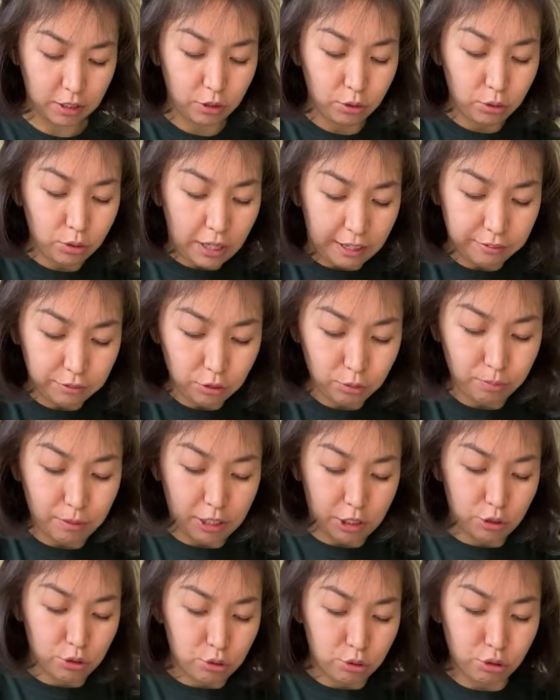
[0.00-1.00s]
you have to
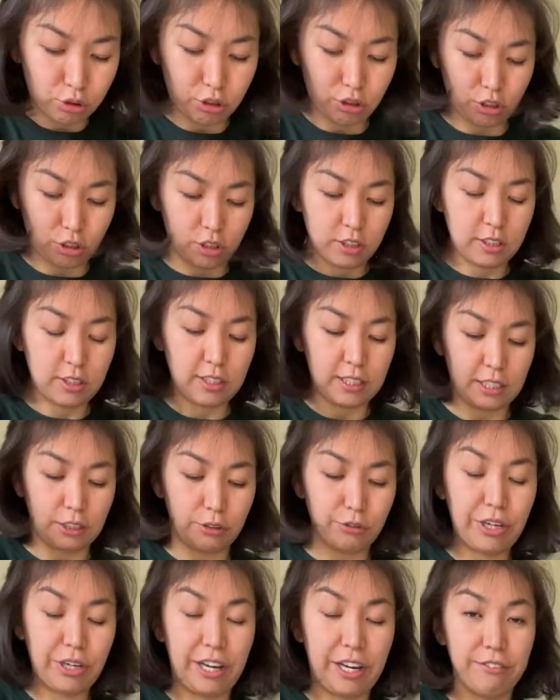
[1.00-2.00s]
make sure
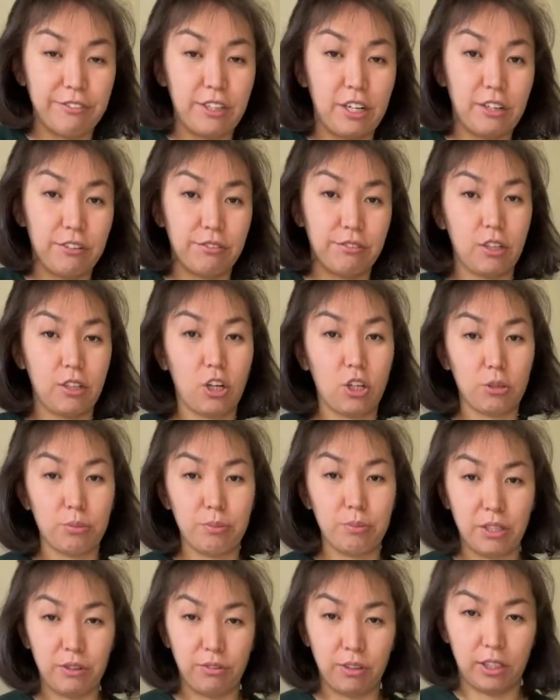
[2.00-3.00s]
that you have enough flour
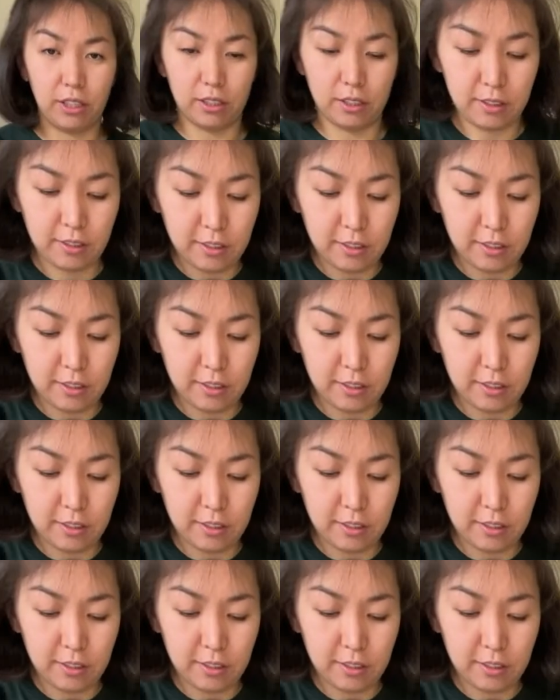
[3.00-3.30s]
between.